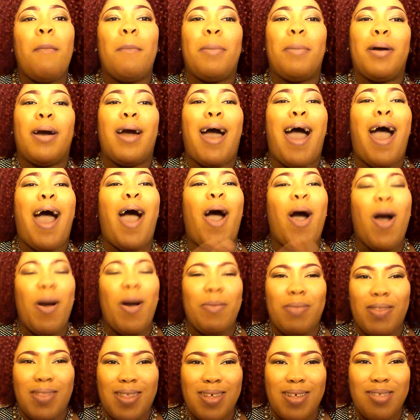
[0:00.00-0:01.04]
But I
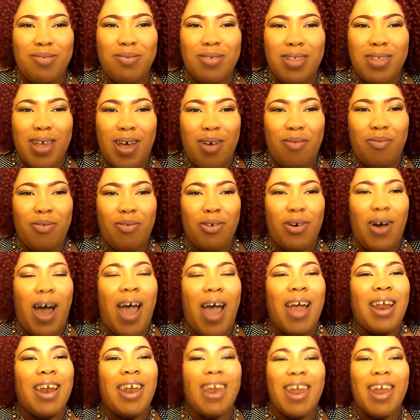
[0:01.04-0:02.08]
hope that this was helpful.
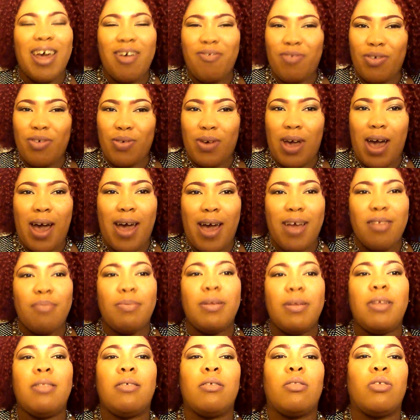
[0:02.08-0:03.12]
I love you guys.
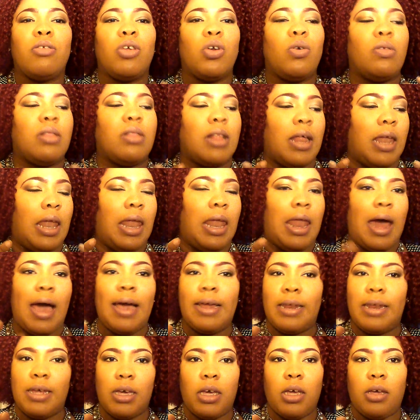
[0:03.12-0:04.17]
Please excuse the
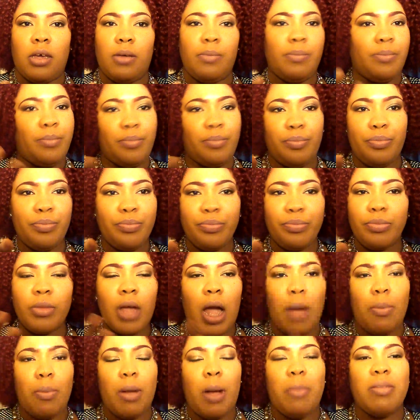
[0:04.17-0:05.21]
lighting.
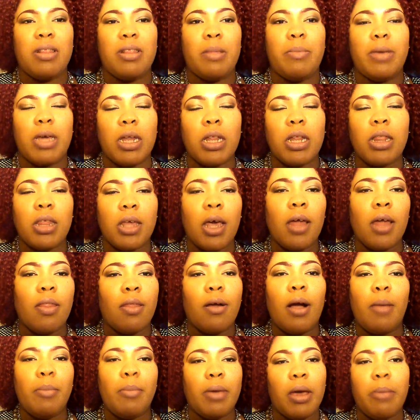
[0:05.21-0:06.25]
I promise I'm going to get it together.
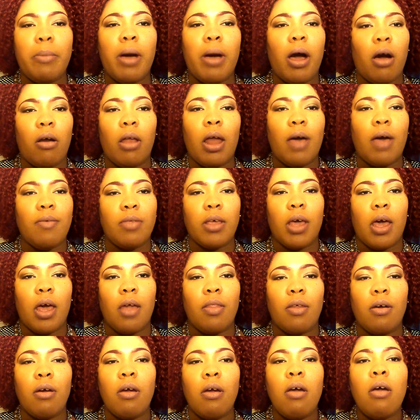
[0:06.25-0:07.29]
I'm going to get my whole life
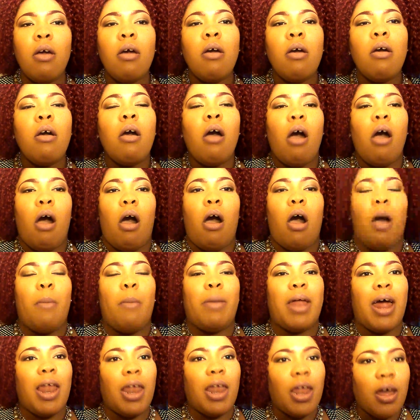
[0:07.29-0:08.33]
together.
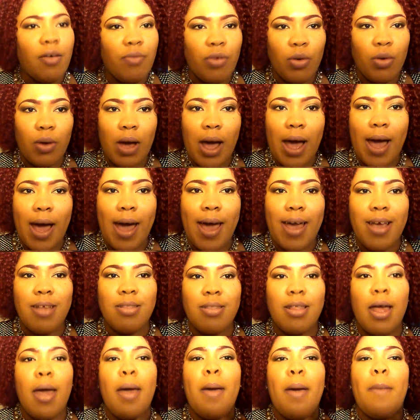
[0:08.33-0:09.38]
But I love you
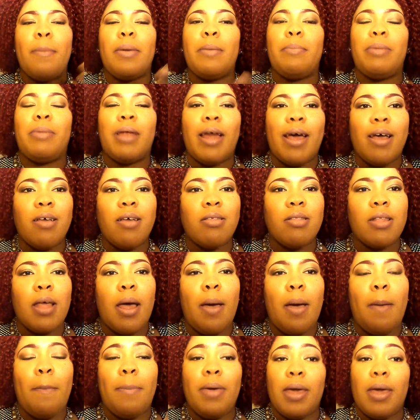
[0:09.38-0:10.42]
guys. Be blessed.
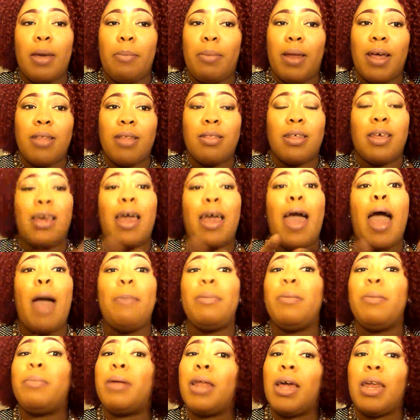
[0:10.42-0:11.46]
Be a blessing.
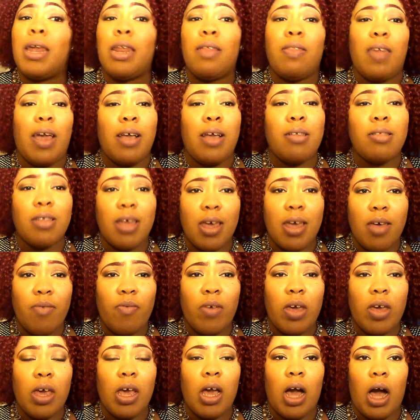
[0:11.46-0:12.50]
Happy belated
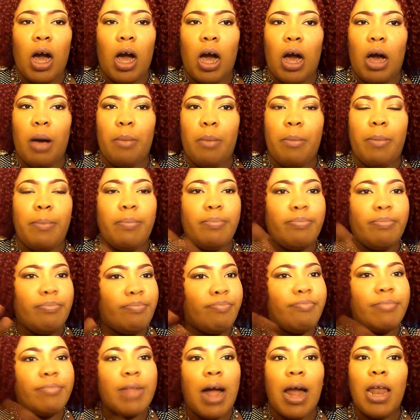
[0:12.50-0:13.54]
Thanksgiving.
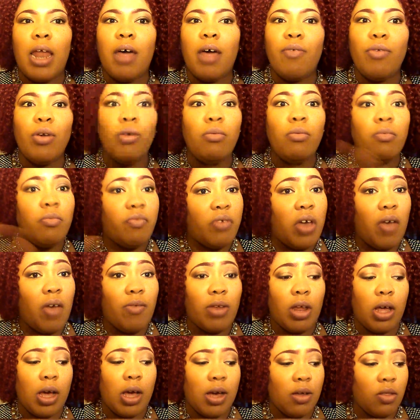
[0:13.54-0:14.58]
I love you. If you have
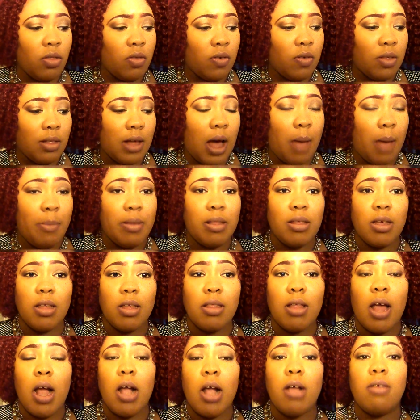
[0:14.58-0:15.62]
any questions, comments,
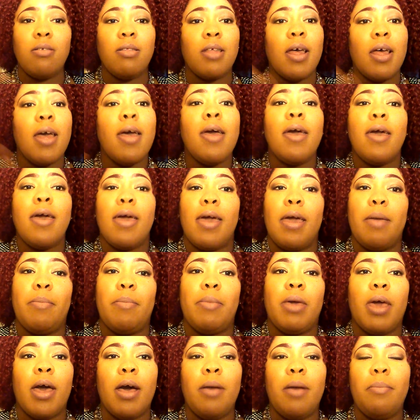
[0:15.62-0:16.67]
concerns, hit
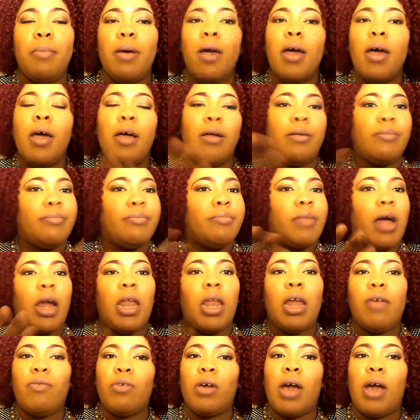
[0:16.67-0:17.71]
me up. I
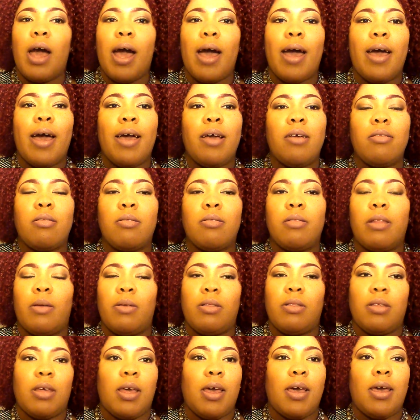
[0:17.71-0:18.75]
love you guys.
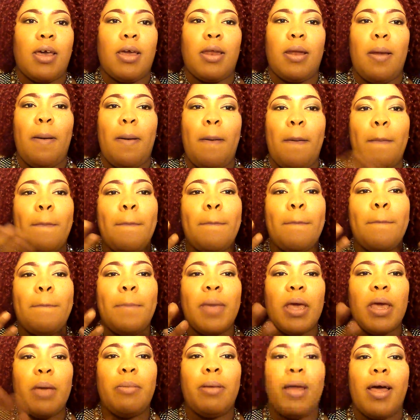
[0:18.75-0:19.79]
Once again,
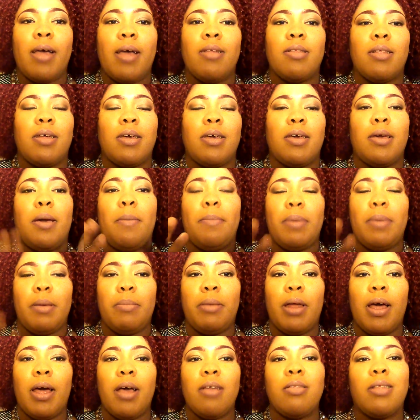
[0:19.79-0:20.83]
be a blessing. Be
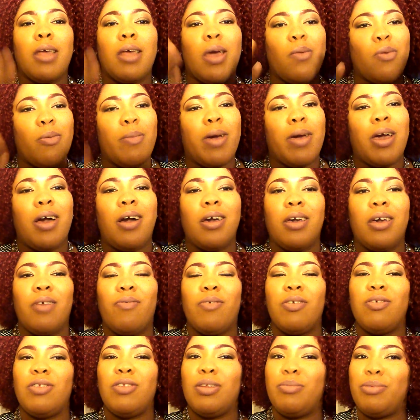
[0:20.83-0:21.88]
blessed and remain
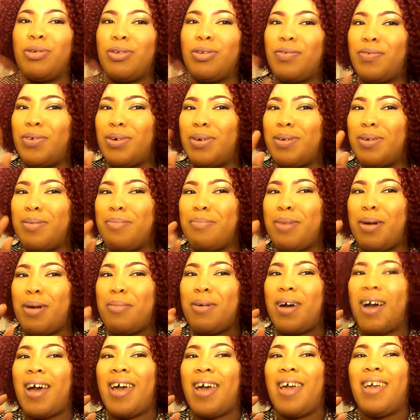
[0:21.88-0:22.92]
unconventionally beautiful.
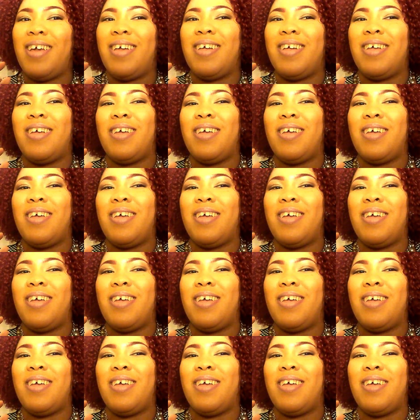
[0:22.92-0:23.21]
Bye-bye.